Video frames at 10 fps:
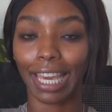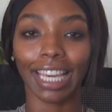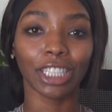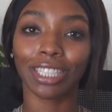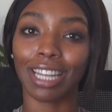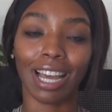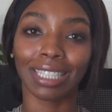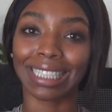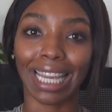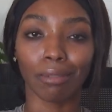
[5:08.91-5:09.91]
It's just not
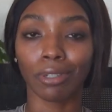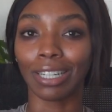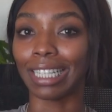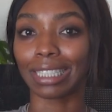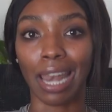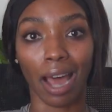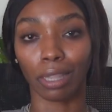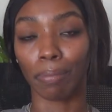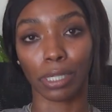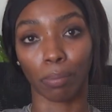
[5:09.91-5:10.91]
sustainable and it's
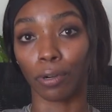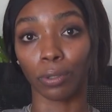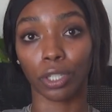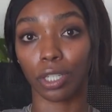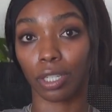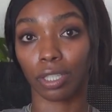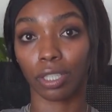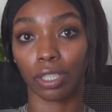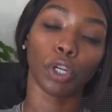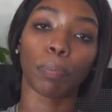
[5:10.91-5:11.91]
not the best approach.
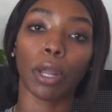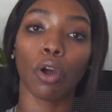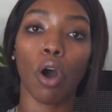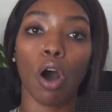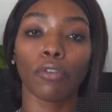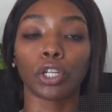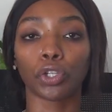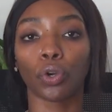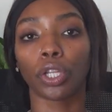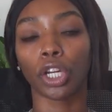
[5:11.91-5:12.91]
You're better off
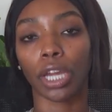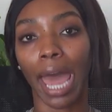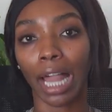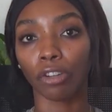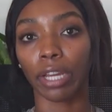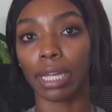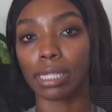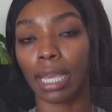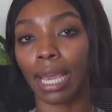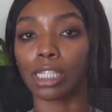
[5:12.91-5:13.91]
controlling your calorie
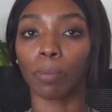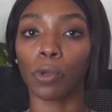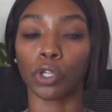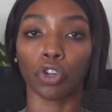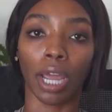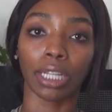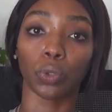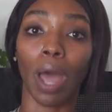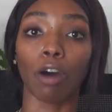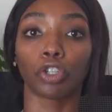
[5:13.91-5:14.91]
intake as opposed to trying
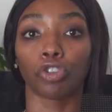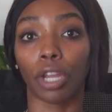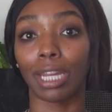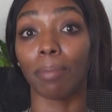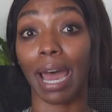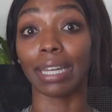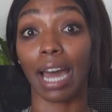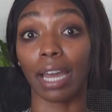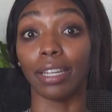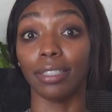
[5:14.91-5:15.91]
to outtrain a bad
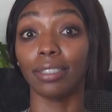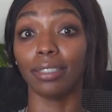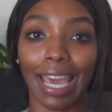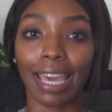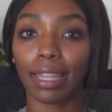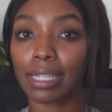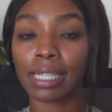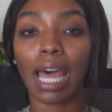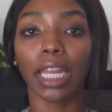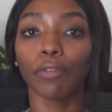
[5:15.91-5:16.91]
diet. And this
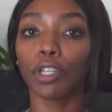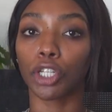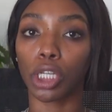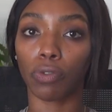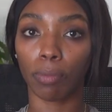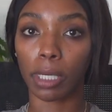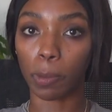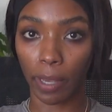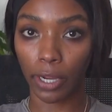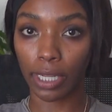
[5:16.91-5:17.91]
is not even just from
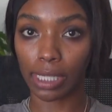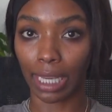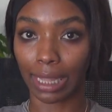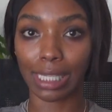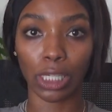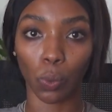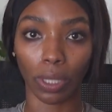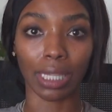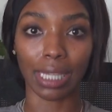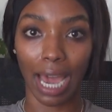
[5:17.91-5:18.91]
experience, like this is
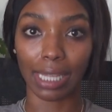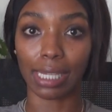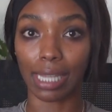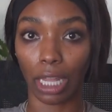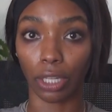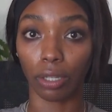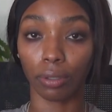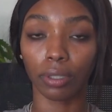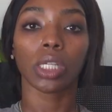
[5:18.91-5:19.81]
what the science is telling you.